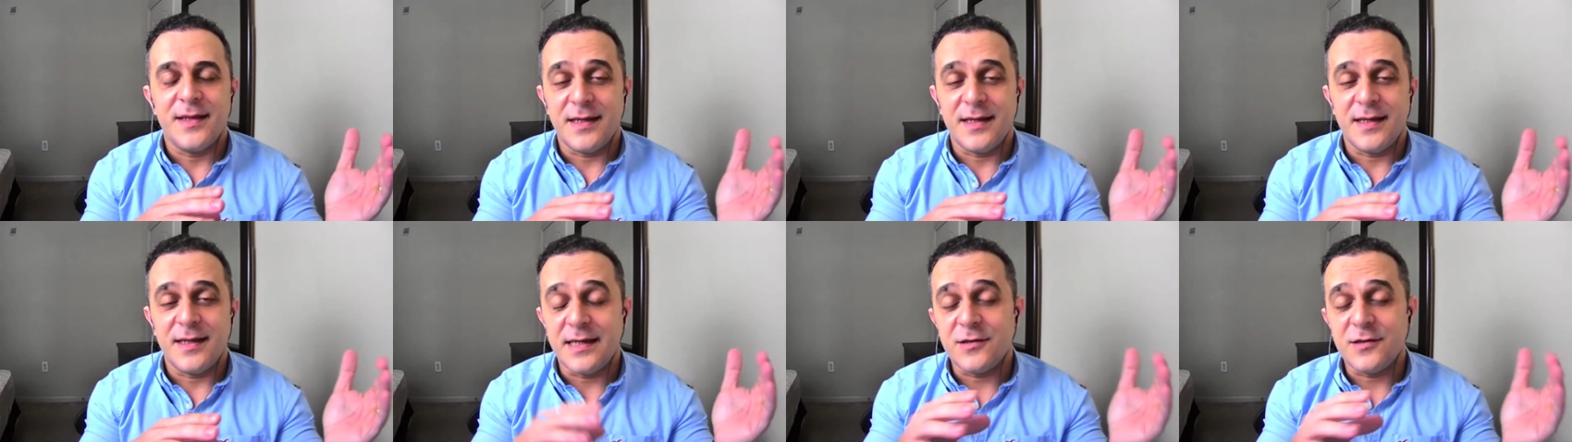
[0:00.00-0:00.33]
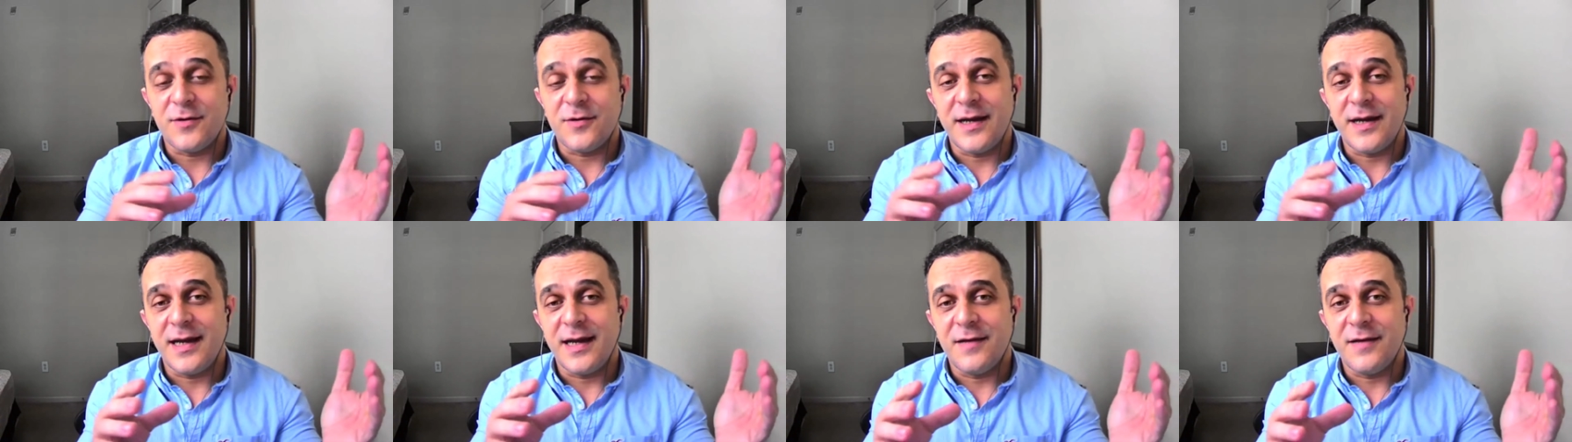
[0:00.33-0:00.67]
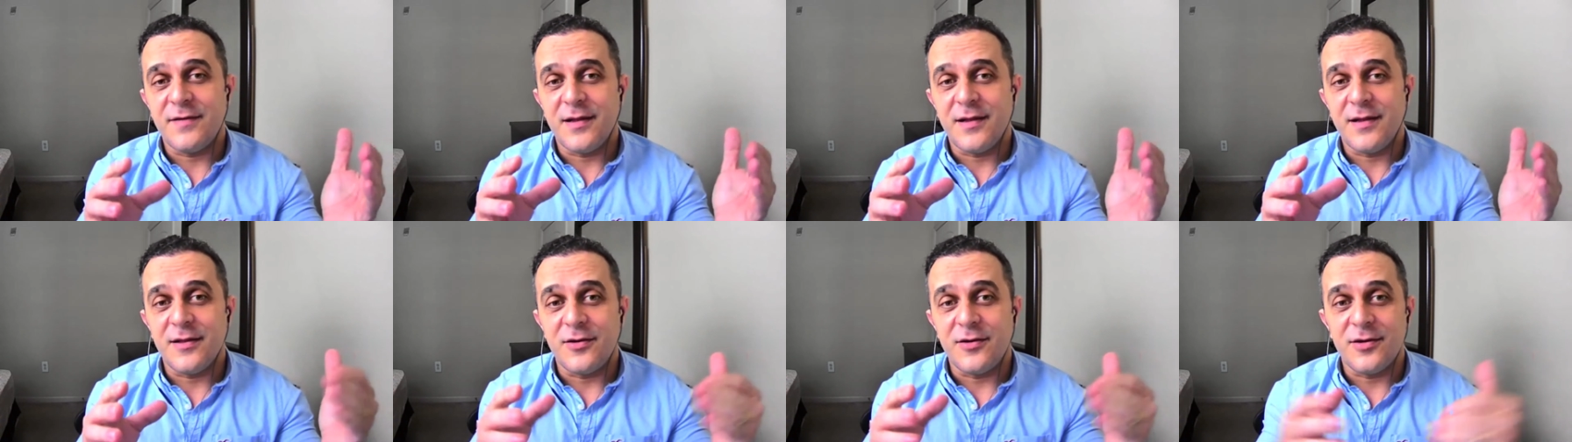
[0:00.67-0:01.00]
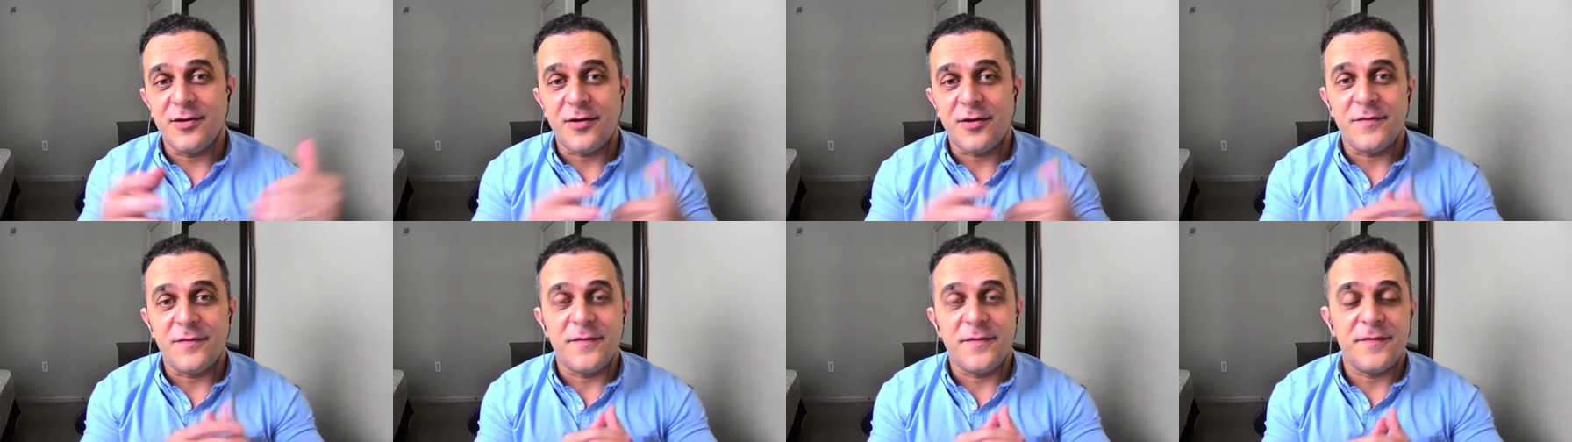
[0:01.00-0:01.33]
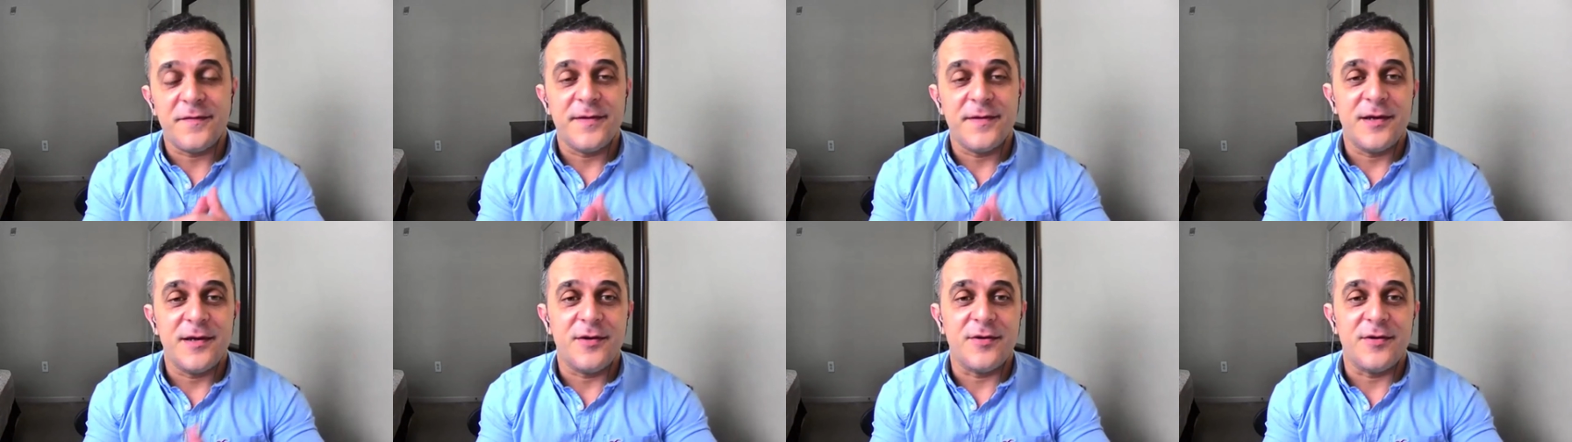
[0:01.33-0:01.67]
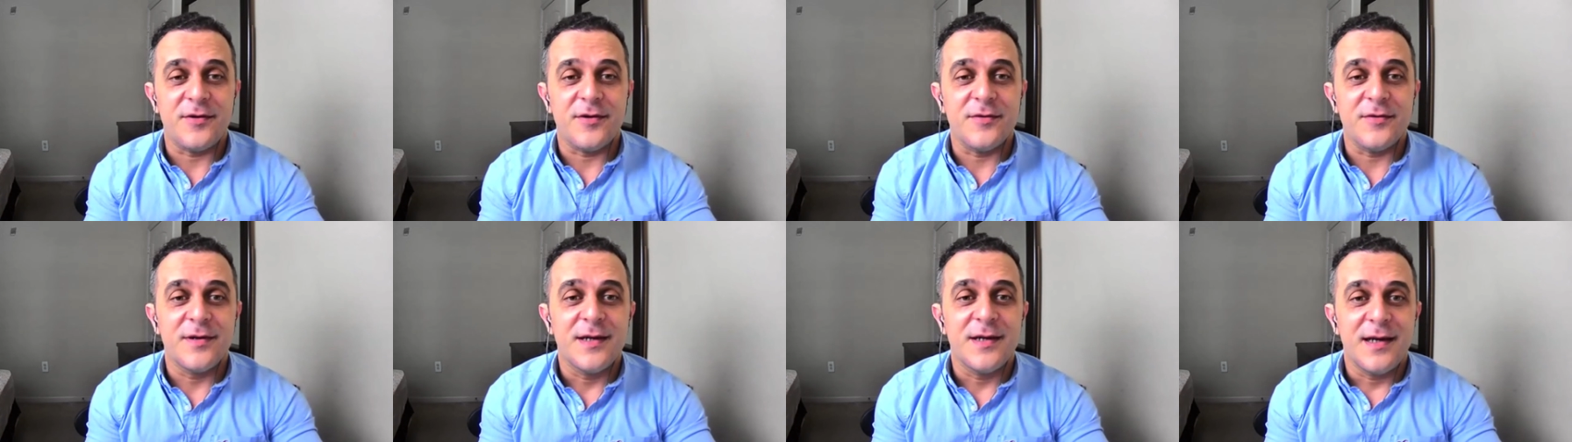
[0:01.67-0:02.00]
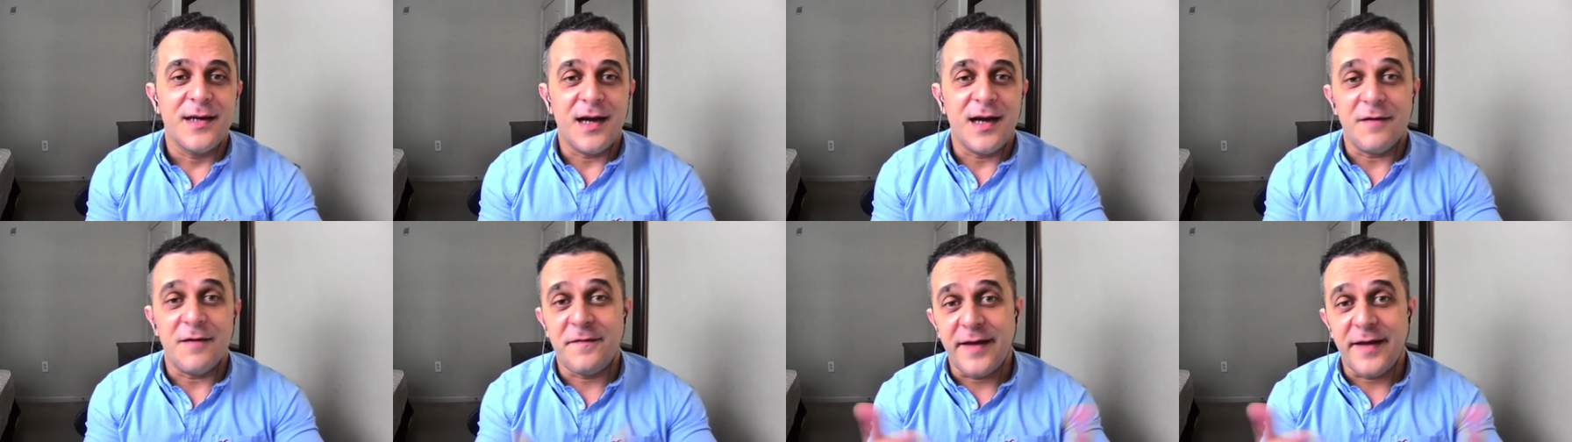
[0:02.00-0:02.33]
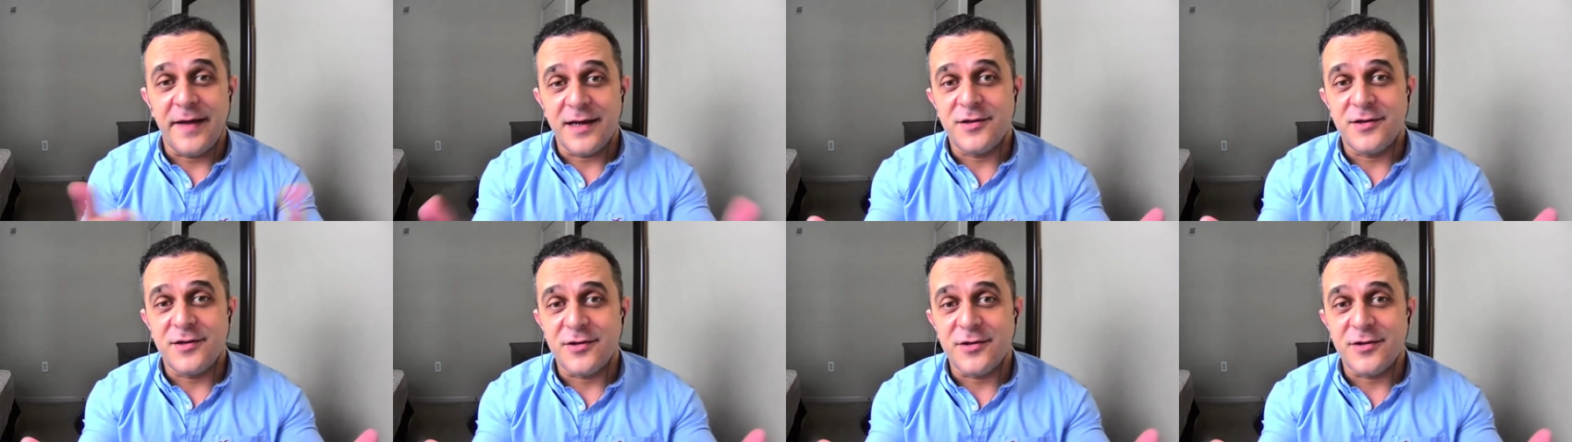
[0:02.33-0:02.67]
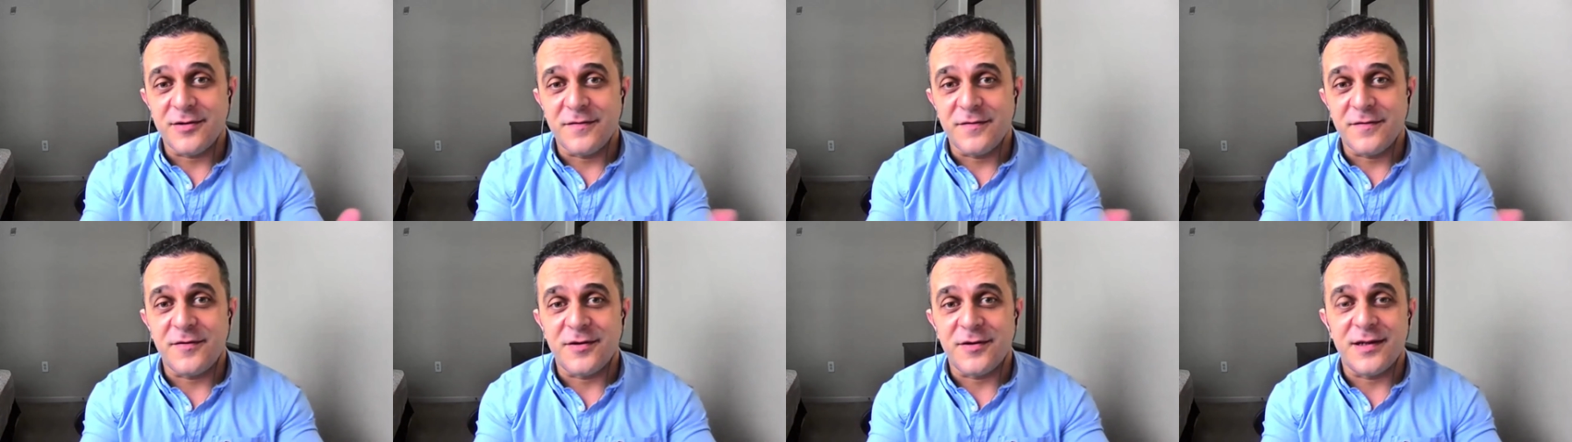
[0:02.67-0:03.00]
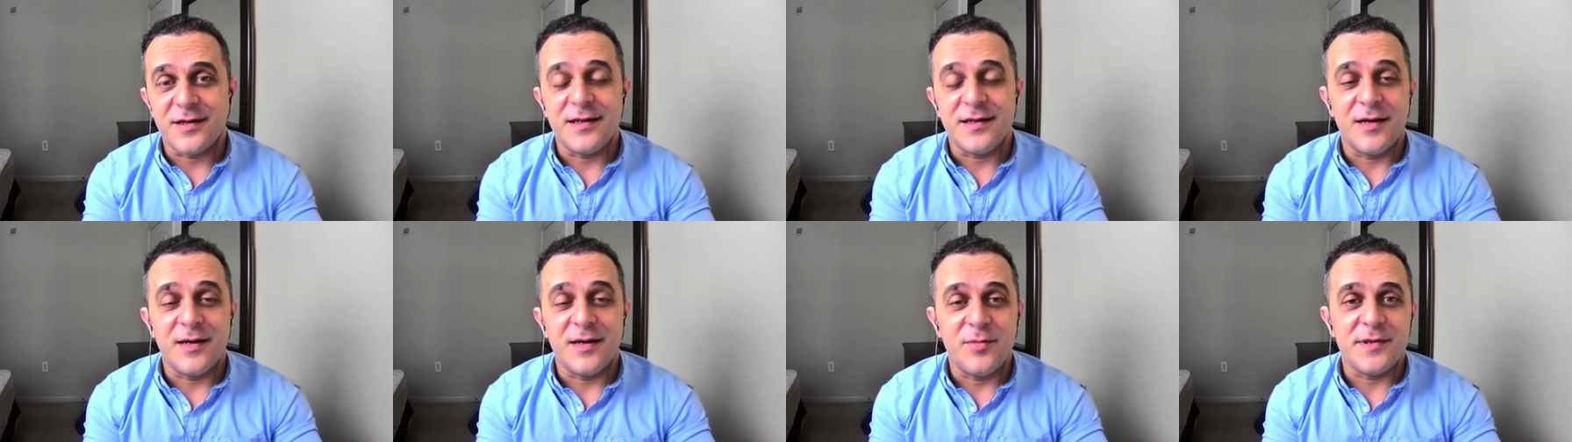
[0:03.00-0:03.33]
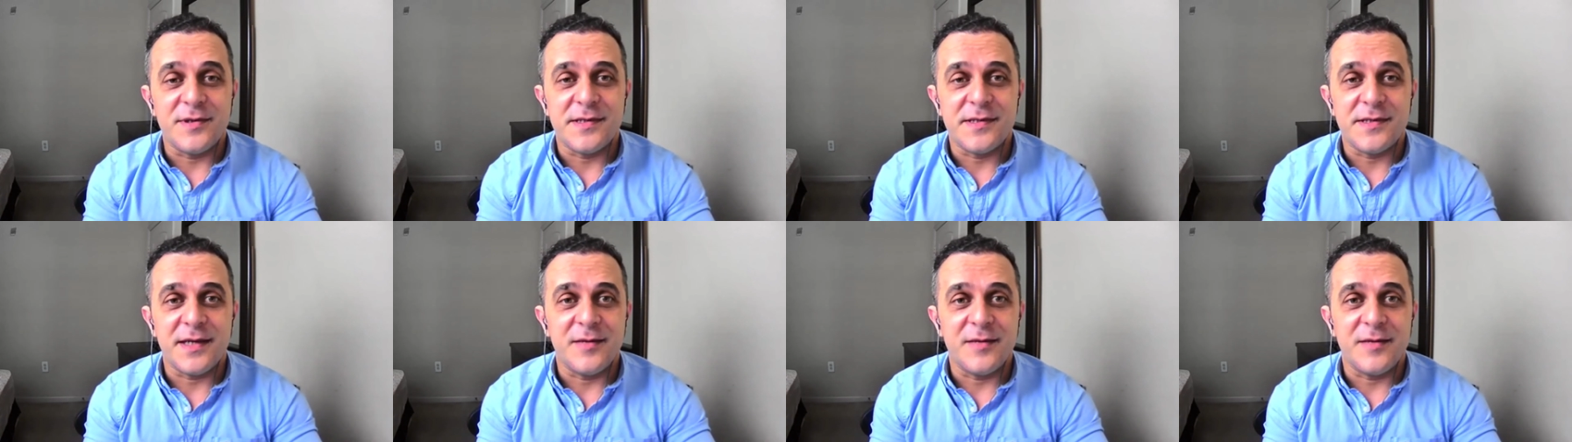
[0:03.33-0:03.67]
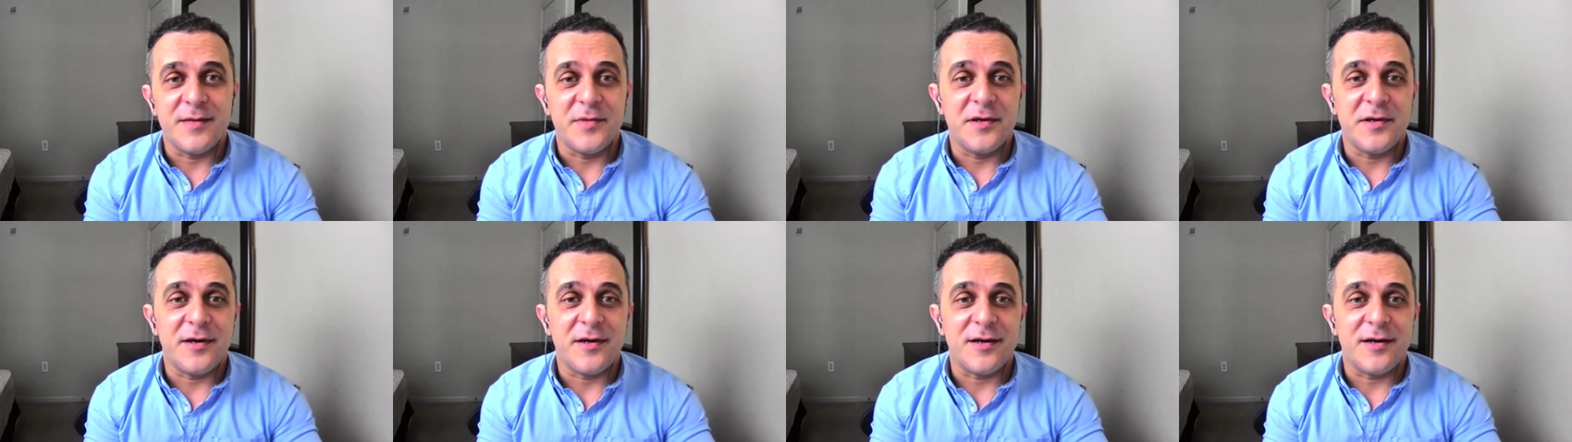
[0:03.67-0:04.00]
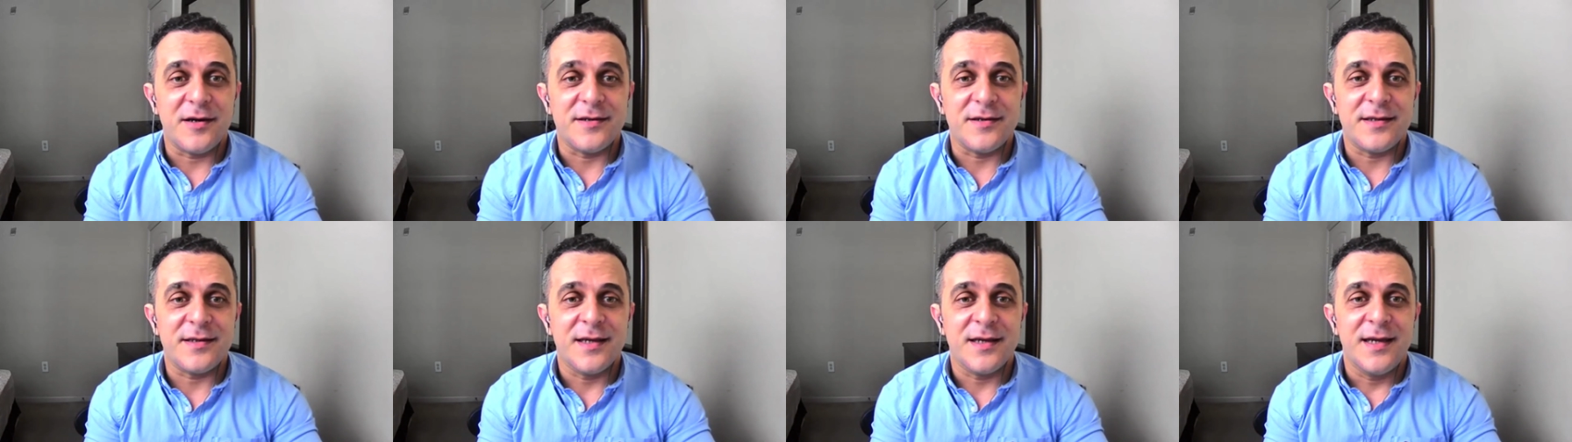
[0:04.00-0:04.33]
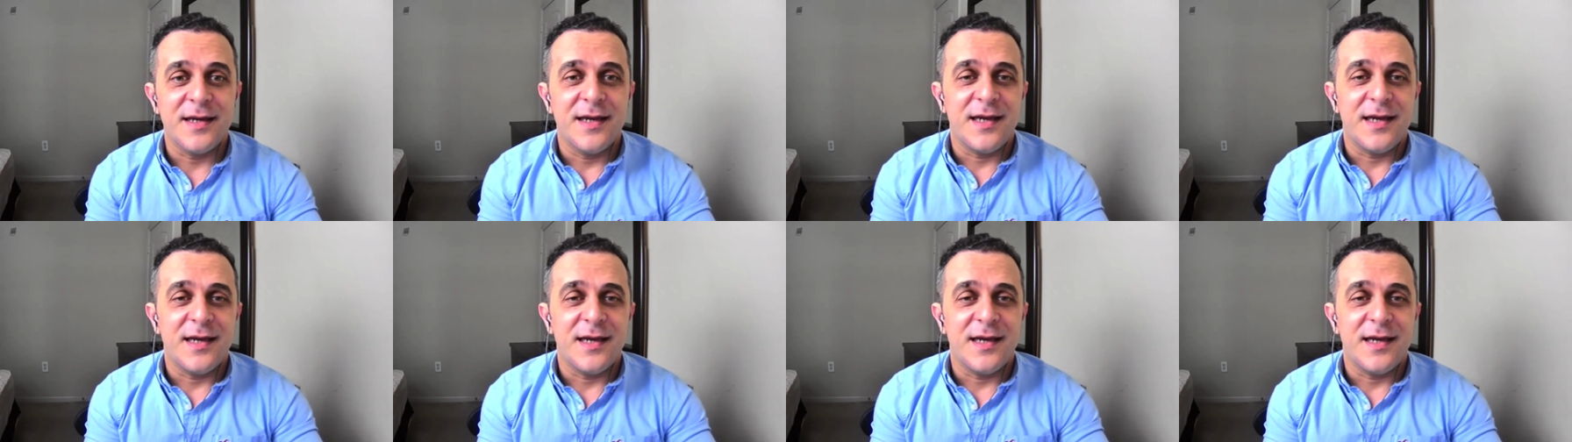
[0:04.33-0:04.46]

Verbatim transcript: and that's why I have a lot of you know affection for the WSA because